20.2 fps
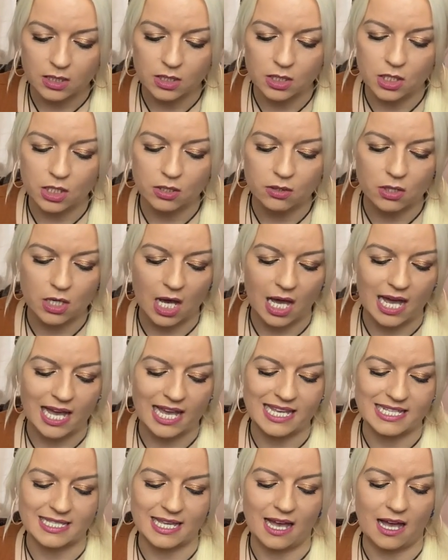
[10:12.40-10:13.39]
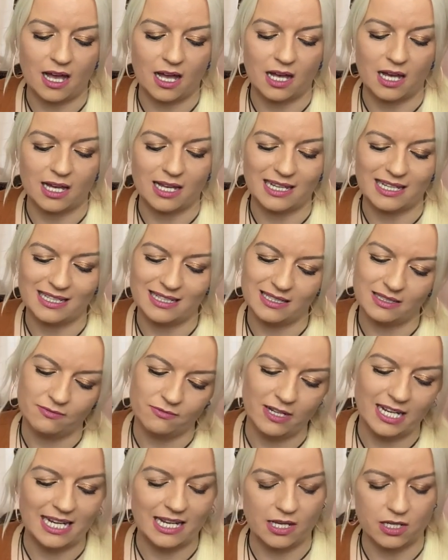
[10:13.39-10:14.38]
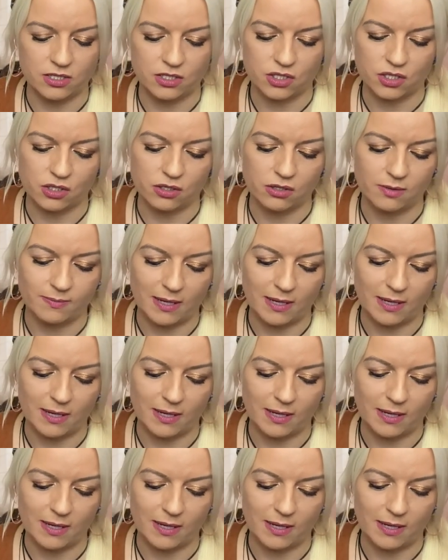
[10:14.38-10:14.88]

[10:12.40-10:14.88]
you guys are really unsure